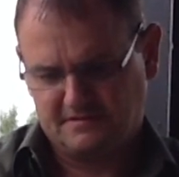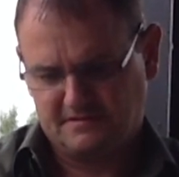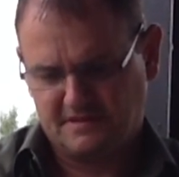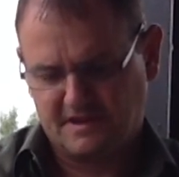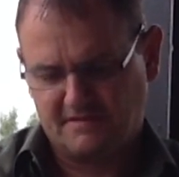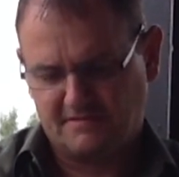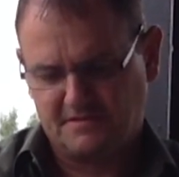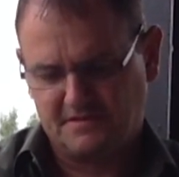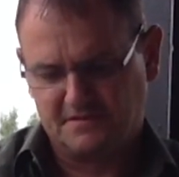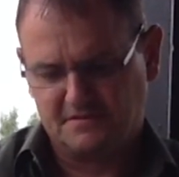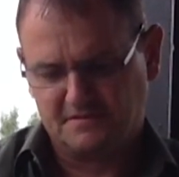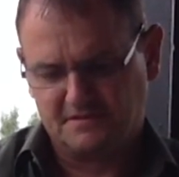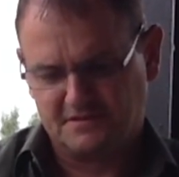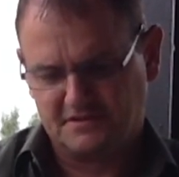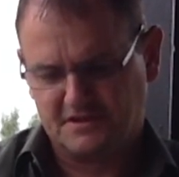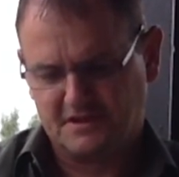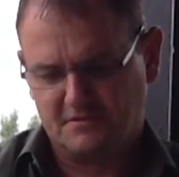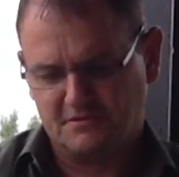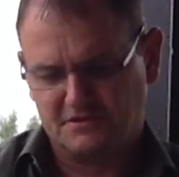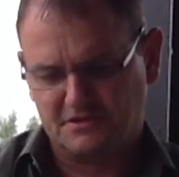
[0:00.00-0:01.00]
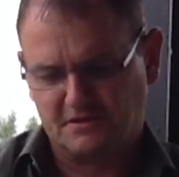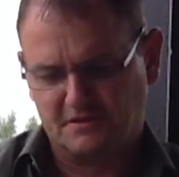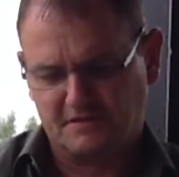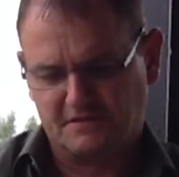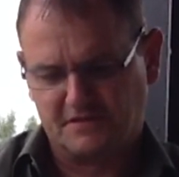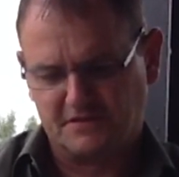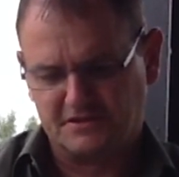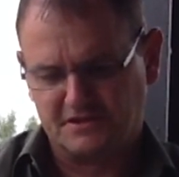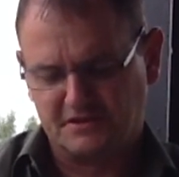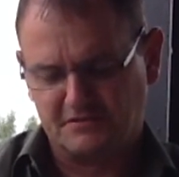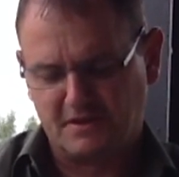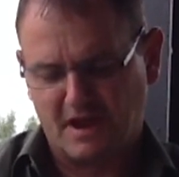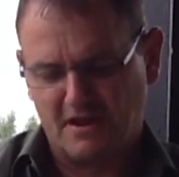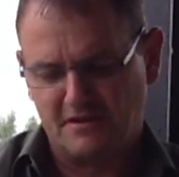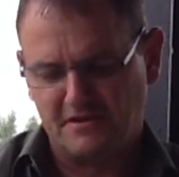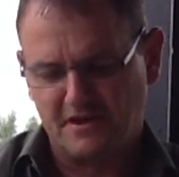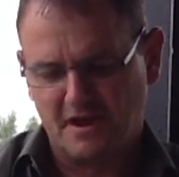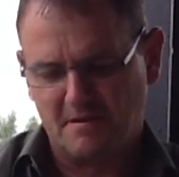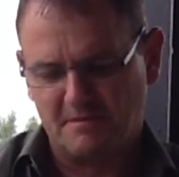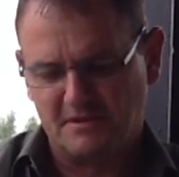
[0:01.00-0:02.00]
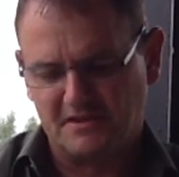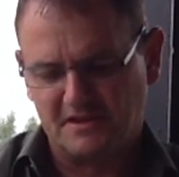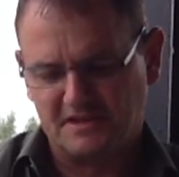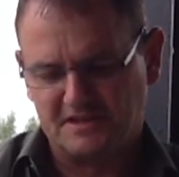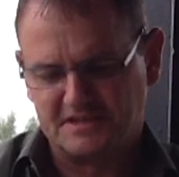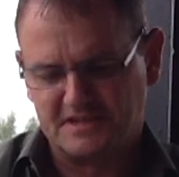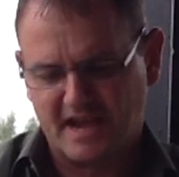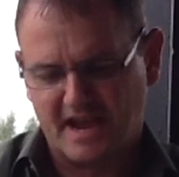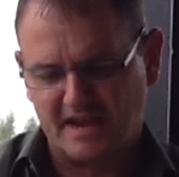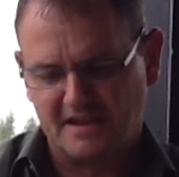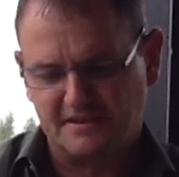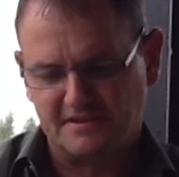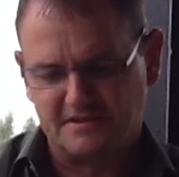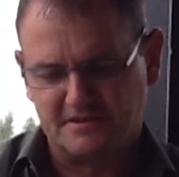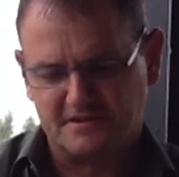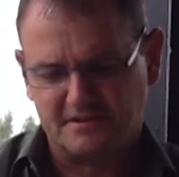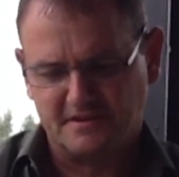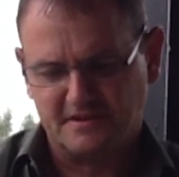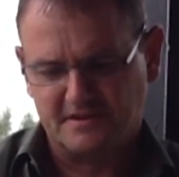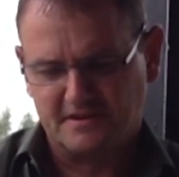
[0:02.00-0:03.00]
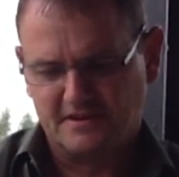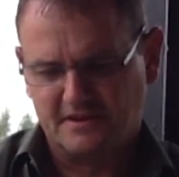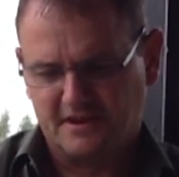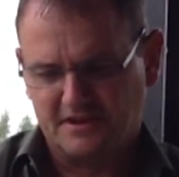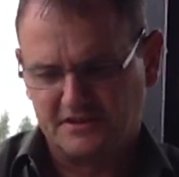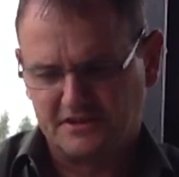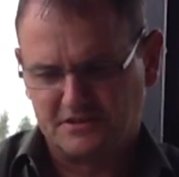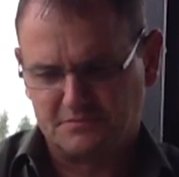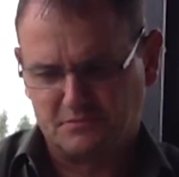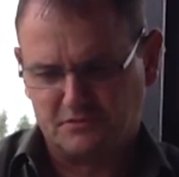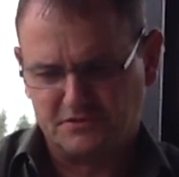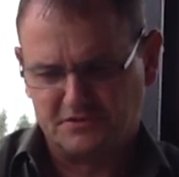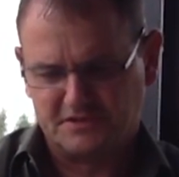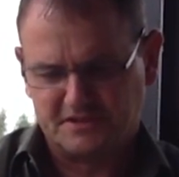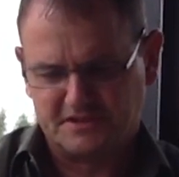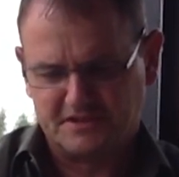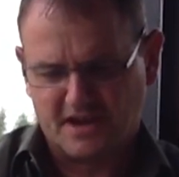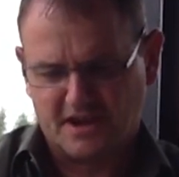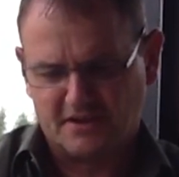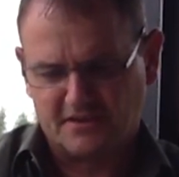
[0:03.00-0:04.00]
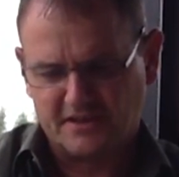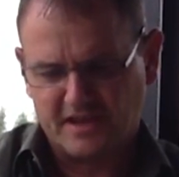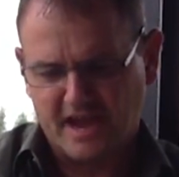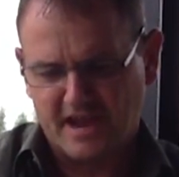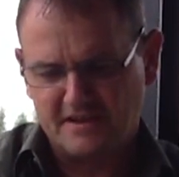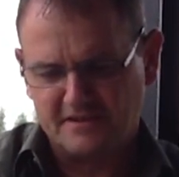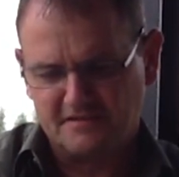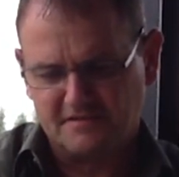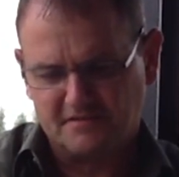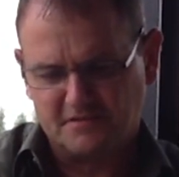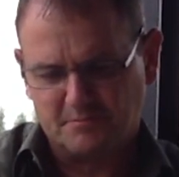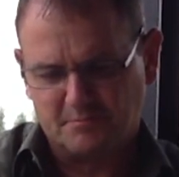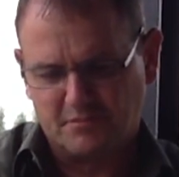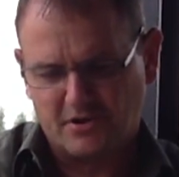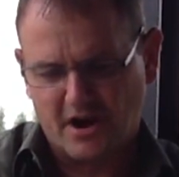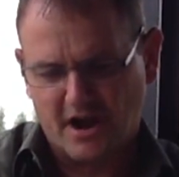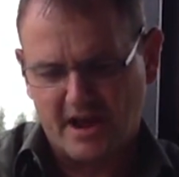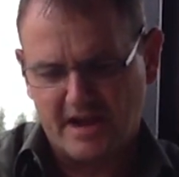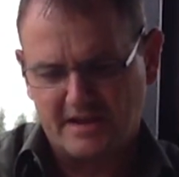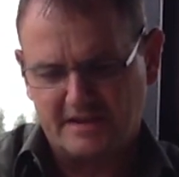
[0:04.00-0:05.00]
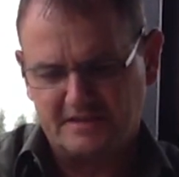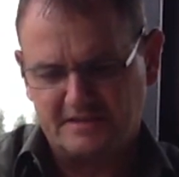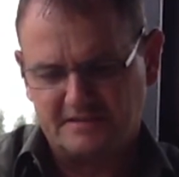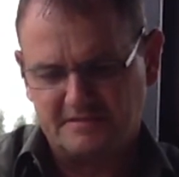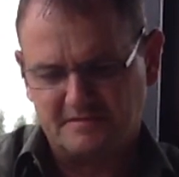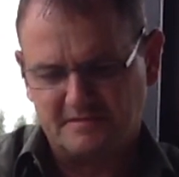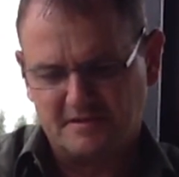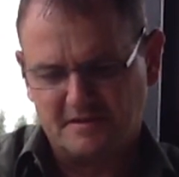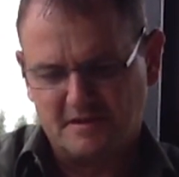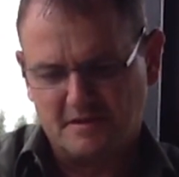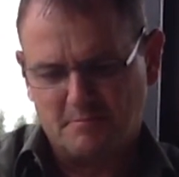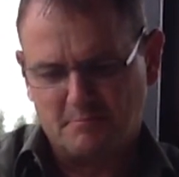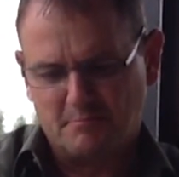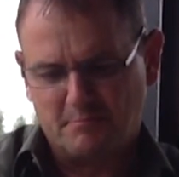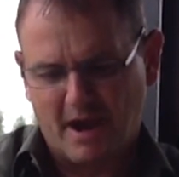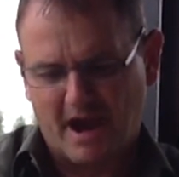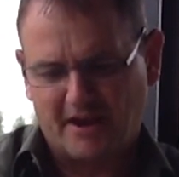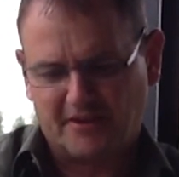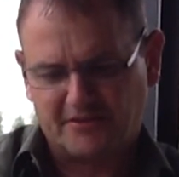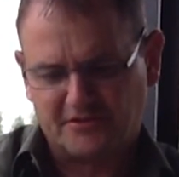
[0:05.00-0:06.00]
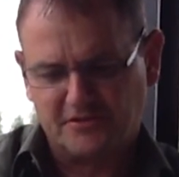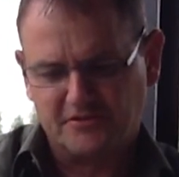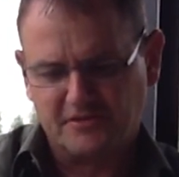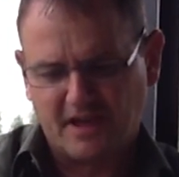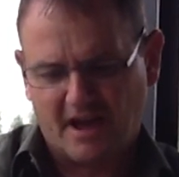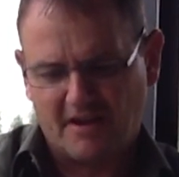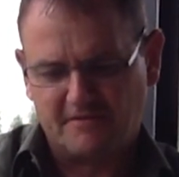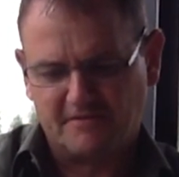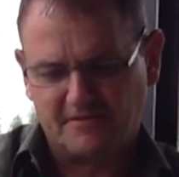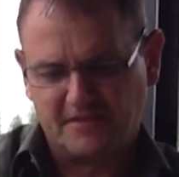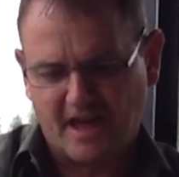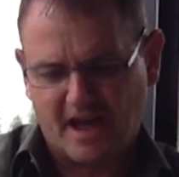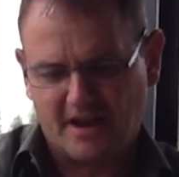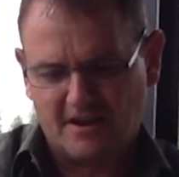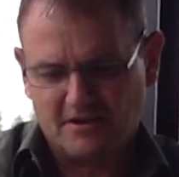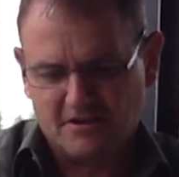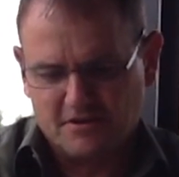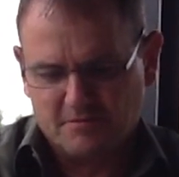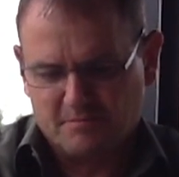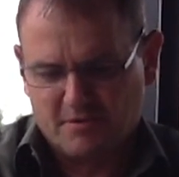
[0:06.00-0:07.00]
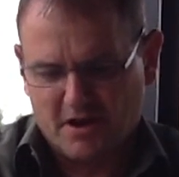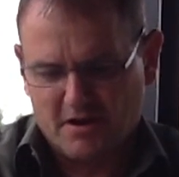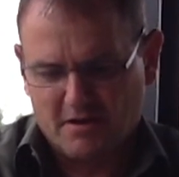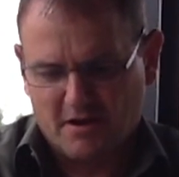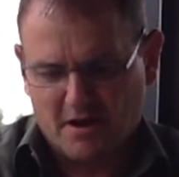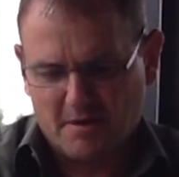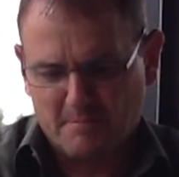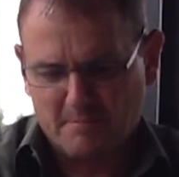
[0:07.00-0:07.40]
7. So now at this end, I just want to tuck the end of the braid back through that loop I